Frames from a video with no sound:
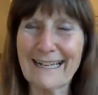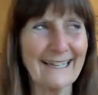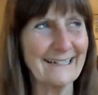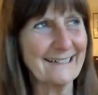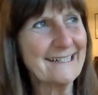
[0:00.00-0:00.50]

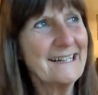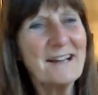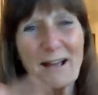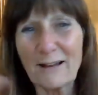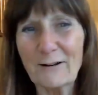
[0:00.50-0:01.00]
and
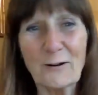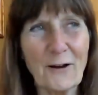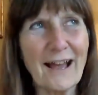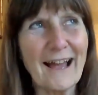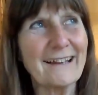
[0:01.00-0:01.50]

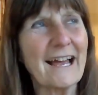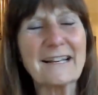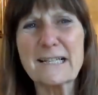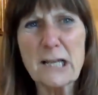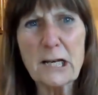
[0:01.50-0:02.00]

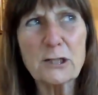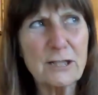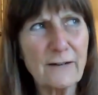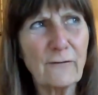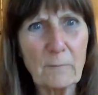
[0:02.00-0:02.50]
such a
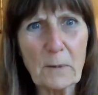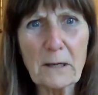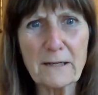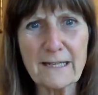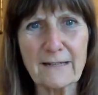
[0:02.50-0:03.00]
different
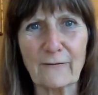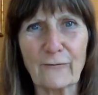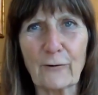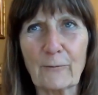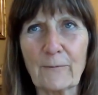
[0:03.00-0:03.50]
person
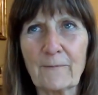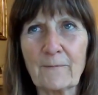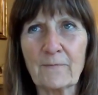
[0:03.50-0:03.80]
from